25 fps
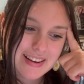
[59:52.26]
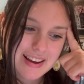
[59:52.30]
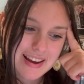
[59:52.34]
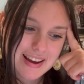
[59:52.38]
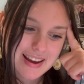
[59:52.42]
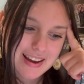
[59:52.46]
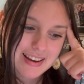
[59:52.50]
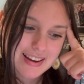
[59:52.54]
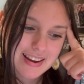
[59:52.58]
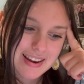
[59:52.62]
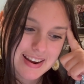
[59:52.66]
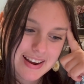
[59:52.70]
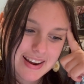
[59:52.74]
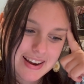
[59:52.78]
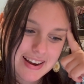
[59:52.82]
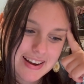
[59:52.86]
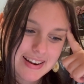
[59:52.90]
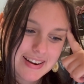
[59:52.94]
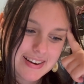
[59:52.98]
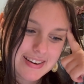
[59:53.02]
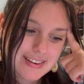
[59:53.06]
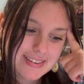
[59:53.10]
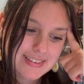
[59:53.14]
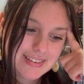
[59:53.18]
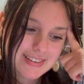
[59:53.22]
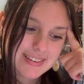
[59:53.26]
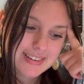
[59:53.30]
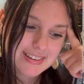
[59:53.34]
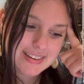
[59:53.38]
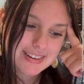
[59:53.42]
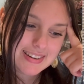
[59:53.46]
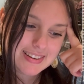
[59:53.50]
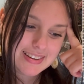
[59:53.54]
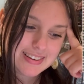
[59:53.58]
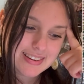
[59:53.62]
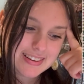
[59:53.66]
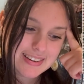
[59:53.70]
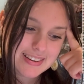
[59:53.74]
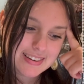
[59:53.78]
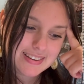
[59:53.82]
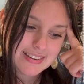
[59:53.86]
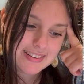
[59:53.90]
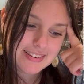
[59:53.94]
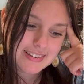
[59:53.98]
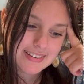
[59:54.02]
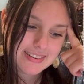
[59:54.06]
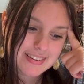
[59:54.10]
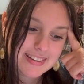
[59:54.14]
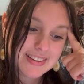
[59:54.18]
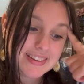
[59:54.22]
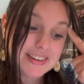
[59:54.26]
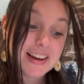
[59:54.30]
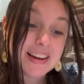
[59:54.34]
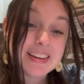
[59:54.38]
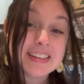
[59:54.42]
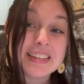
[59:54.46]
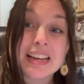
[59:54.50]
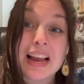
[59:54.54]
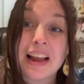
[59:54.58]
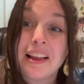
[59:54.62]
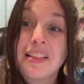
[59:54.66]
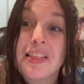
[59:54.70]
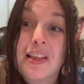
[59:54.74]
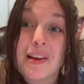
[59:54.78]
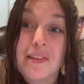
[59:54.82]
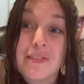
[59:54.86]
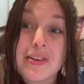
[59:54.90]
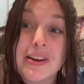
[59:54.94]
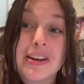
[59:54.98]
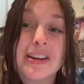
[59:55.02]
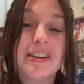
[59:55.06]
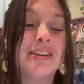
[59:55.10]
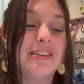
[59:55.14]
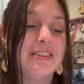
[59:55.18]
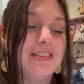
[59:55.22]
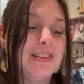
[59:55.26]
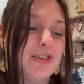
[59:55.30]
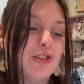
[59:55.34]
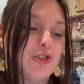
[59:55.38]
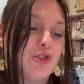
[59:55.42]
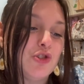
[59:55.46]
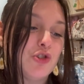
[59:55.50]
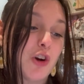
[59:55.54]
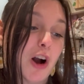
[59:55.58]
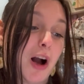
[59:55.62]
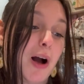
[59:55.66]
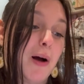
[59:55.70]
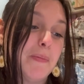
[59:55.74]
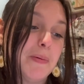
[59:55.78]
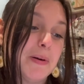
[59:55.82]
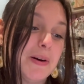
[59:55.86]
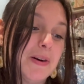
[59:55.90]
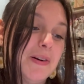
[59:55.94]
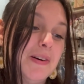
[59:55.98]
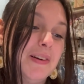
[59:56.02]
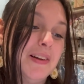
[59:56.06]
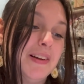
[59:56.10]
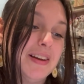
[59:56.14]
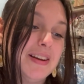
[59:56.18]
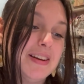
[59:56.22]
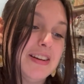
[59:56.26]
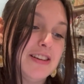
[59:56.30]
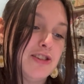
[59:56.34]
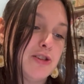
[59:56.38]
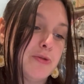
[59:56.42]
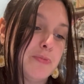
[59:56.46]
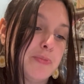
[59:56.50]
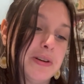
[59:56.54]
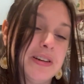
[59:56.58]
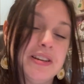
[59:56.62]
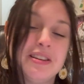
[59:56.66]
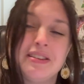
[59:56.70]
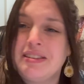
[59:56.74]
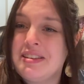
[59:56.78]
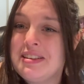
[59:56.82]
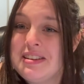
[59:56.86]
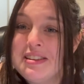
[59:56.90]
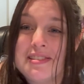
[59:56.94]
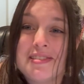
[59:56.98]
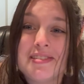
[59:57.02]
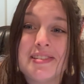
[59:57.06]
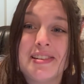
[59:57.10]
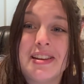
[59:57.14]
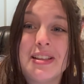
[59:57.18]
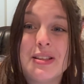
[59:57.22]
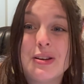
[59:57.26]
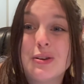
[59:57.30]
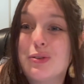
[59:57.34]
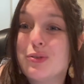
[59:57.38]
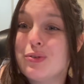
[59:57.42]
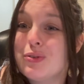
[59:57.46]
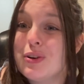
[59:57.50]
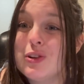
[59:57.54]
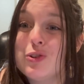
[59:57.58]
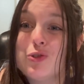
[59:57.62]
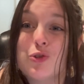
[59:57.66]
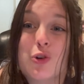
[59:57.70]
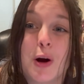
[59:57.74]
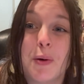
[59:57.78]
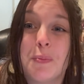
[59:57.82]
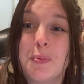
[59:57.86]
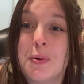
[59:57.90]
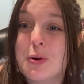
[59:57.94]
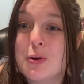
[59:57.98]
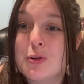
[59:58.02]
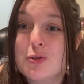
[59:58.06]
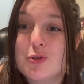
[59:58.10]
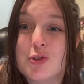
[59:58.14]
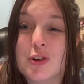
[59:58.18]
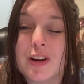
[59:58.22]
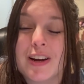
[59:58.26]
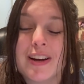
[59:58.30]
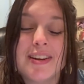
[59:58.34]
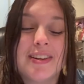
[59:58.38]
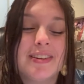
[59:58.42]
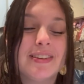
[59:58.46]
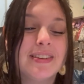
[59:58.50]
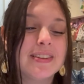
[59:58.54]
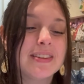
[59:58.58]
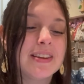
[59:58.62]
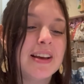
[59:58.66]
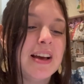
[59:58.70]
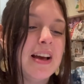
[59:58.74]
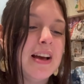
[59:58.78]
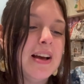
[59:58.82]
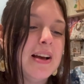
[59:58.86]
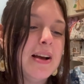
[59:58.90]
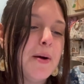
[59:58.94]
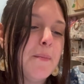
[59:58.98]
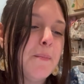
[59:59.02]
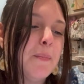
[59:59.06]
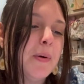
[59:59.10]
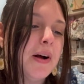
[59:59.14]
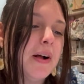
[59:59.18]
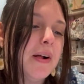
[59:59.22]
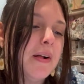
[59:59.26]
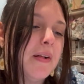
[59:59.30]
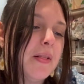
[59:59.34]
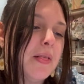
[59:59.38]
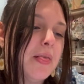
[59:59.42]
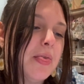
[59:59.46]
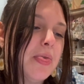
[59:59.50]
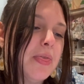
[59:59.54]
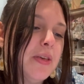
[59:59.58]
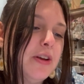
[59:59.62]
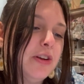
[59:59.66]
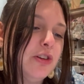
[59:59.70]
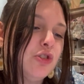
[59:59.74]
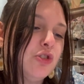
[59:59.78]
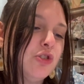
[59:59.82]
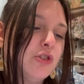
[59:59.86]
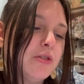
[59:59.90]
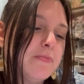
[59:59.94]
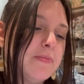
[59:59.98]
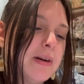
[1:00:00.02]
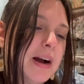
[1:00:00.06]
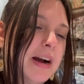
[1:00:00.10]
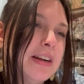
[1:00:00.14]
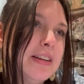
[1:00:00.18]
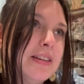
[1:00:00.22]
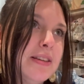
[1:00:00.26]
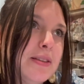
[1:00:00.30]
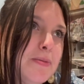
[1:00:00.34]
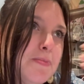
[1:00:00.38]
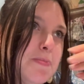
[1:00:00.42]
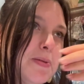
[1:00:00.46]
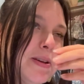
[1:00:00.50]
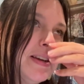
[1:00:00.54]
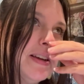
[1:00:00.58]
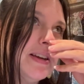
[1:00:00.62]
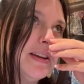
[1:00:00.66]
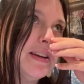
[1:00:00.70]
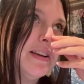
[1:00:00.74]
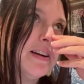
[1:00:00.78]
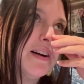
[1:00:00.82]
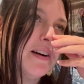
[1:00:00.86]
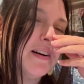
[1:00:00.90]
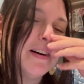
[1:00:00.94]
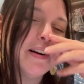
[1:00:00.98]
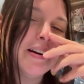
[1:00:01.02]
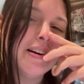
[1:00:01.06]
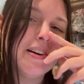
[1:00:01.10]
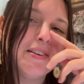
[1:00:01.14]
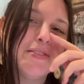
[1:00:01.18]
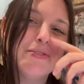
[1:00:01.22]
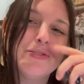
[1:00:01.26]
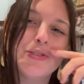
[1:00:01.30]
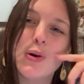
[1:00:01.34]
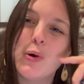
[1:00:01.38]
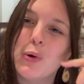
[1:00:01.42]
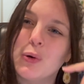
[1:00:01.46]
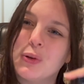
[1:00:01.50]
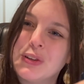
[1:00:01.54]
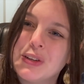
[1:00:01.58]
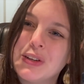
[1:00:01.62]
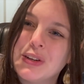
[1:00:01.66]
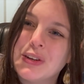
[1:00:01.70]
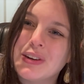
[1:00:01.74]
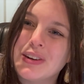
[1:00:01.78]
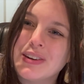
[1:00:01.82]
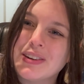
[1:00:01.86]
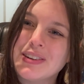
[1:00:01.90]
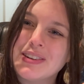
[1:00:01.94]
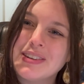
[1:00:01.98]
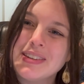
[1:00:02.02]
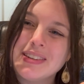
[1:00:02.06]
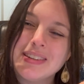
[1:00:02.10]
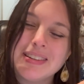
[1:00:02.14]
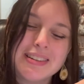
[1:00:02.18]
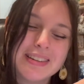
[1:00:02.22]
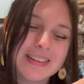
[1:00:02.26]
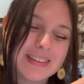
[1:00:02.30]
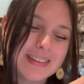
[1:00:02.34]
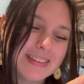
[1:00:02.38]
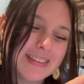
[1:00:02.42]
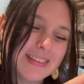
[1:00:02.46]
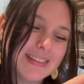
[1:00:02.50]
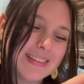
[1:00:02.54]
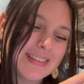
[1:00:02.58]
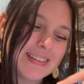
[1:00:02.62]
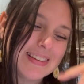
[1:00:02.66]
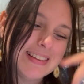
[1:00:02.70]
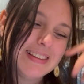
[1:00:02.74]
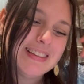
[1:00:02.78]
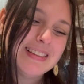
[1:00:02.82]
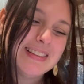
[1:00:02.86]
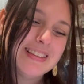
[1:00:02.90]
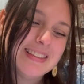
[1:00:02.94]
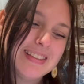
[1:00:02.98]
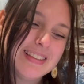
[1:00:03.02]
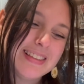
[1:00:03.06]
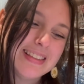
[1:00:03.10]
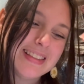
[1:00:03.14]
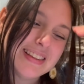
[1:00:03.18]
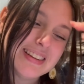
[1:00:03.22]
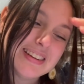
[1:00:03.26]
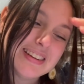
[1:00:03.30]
And yes, I love it because it's tropical and it's a pretty scenery. There's fun tropical drinks. But this reminds me of Golden Girls, the